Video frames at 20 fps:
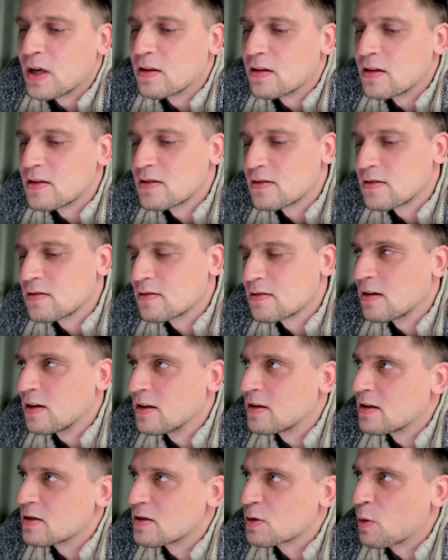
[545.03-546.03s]

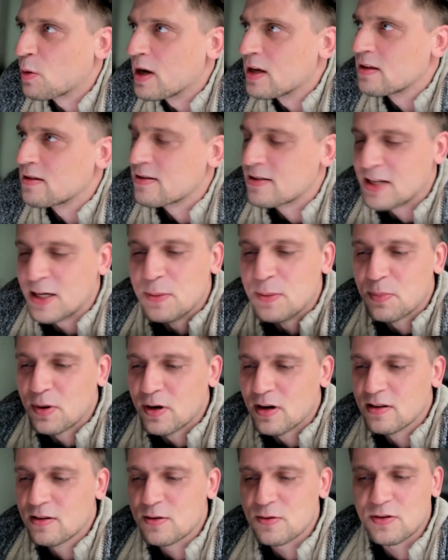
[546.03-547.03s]
it is quite
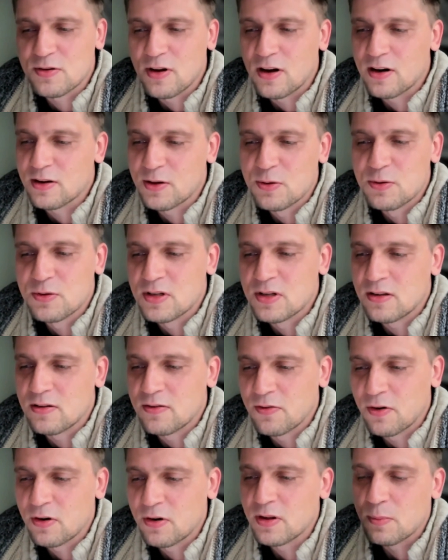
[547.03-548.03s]
simple to start use it
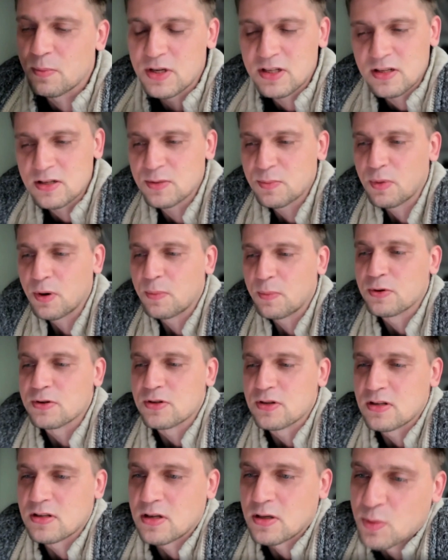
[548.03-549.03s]
for the business
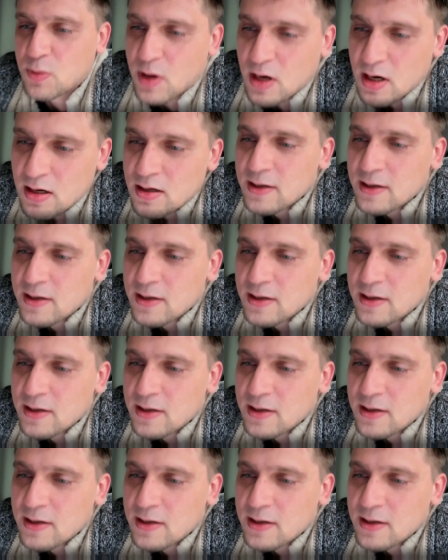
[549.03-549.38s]
purposes as well.